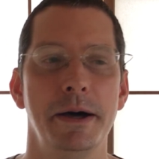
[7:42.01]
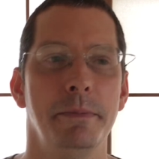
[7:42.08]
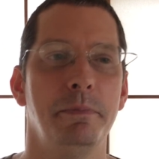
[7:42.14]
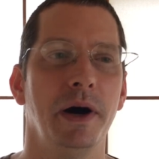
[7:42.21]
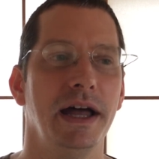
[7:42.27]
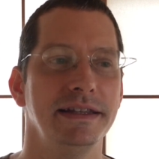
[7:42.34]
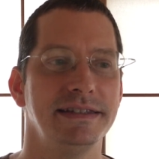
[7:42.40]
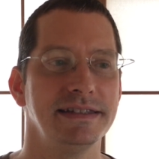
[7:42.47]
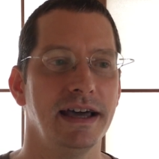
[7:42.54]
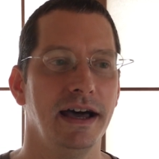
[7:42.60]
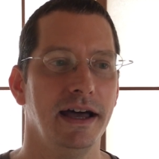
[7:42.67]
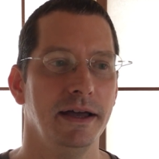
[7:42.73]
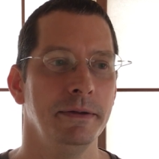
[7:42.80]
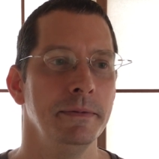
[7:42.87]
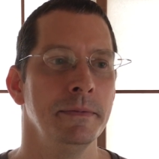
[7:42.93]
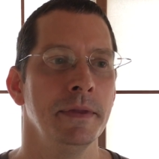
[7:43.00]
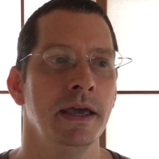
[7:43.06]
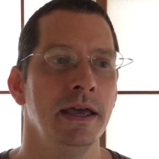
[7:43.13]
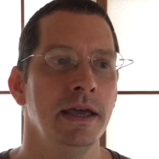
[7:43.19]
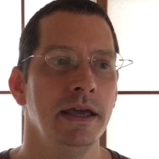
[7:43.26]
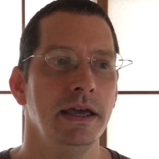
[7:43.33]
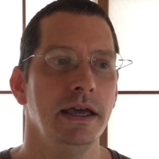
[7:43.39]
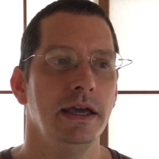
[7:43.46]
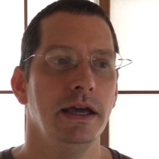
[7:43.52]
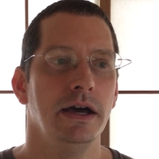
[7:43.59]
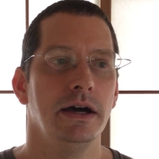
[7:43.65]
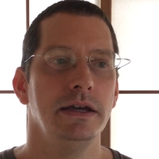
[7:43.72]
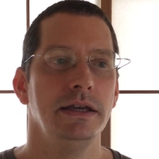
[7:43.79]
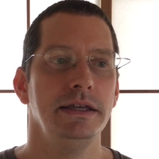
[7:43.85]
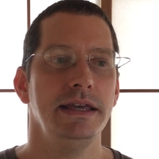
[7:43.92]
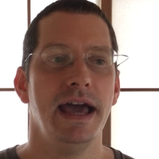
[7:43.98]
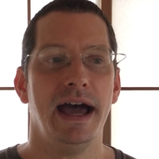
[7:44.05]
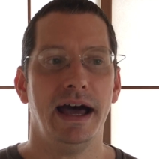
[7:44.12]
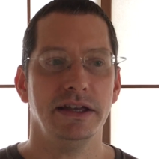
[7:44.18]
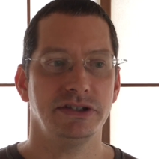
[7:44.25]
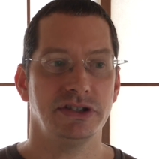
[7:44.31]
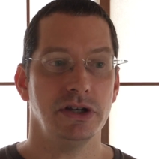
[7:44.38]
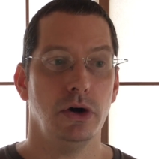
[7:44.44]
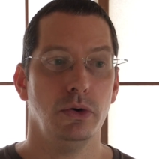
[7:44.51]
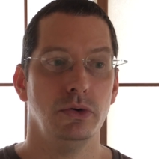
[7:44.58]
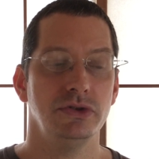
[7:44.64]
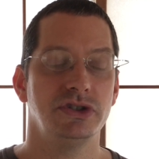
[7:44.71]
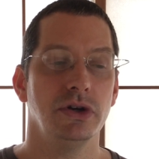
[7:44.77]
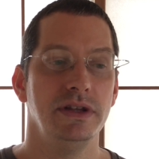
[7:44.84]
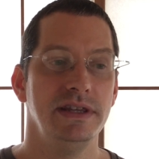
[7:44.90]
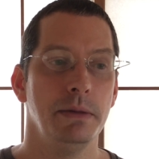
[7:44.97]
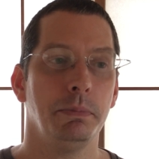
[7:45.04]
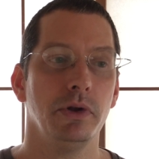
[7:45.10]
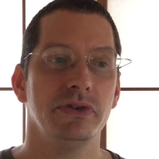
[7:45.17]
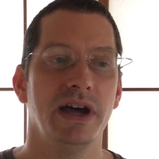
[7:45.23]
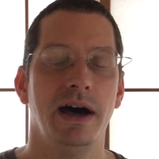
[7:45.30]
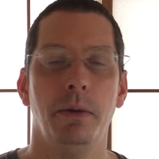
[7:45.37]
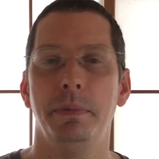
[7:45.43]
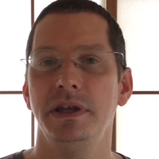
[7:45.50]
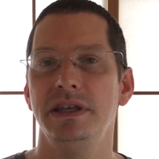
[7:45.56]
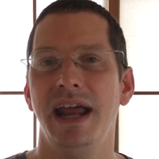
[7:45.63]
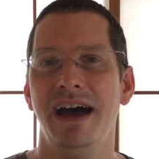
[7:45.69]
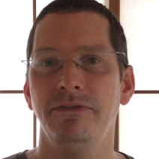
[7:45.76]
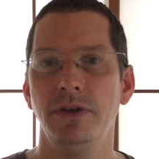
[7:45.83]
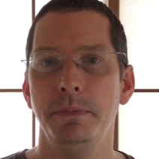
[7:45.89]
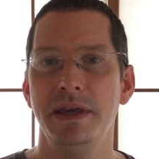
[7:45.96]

But yeah, so a nipple dial, but you have to